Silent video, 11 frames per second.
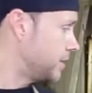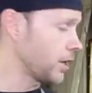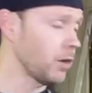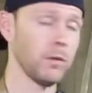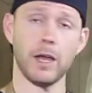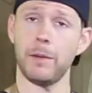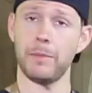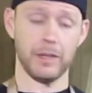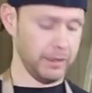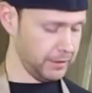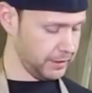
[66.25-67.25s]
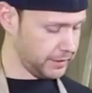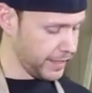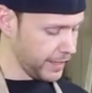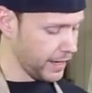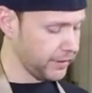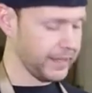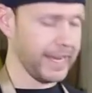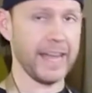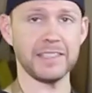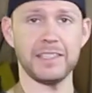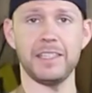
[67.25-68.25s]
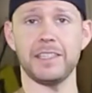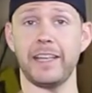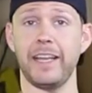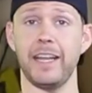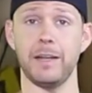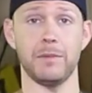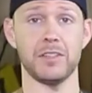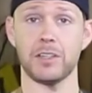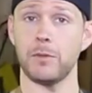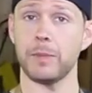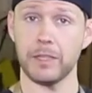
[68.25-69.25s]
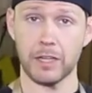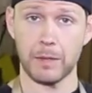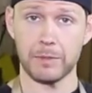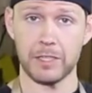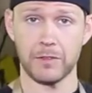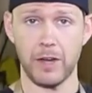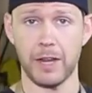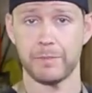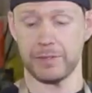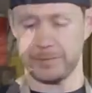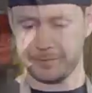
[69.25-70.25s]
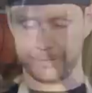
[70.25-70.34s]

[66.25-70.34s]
So I'm gonna take out the castings and I'm gonna start building up these frames.